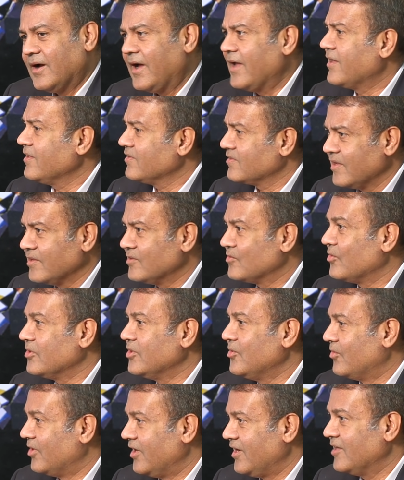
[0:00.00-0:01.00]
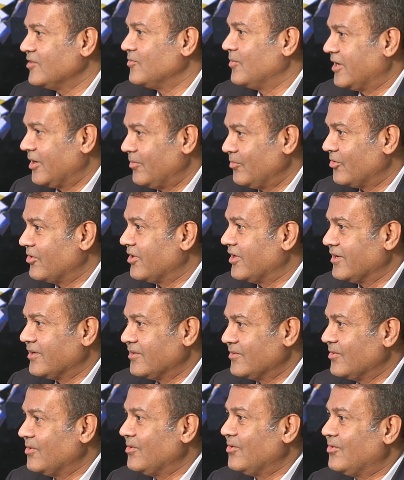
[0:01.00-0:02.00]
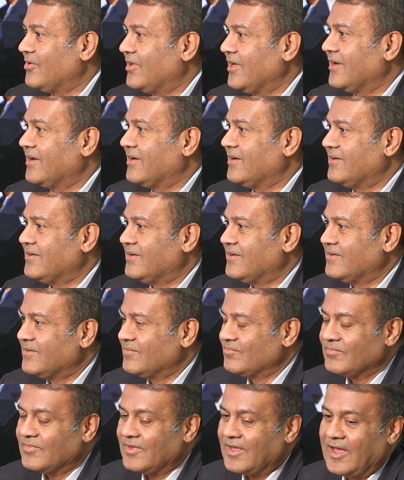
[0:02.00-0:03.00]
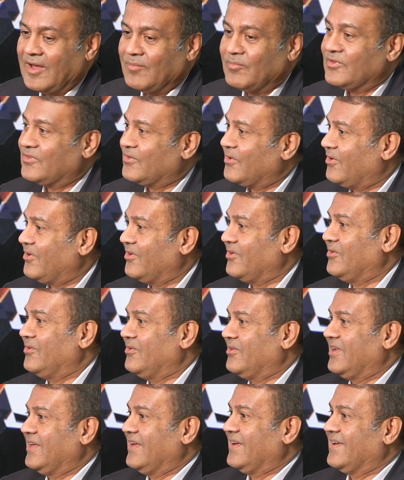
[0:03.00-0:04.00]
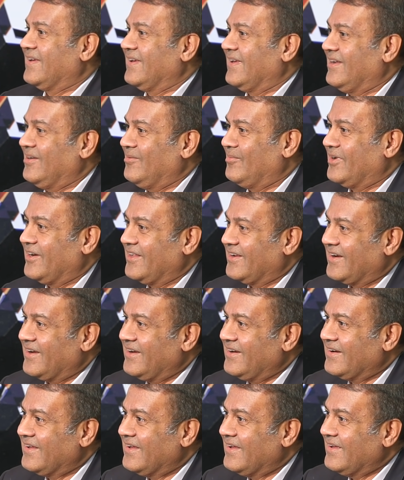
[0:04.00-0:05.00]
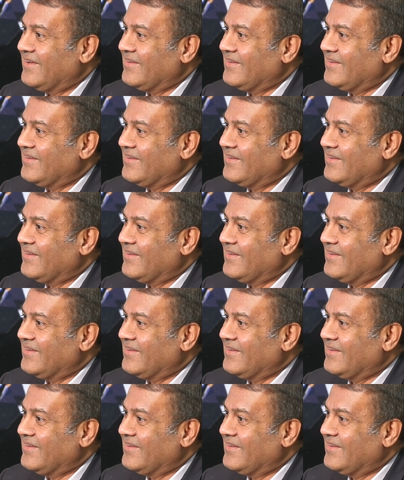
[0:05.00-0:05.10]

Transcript: I guess that's what the world has become today. So you take Amazon, you take anybody, right?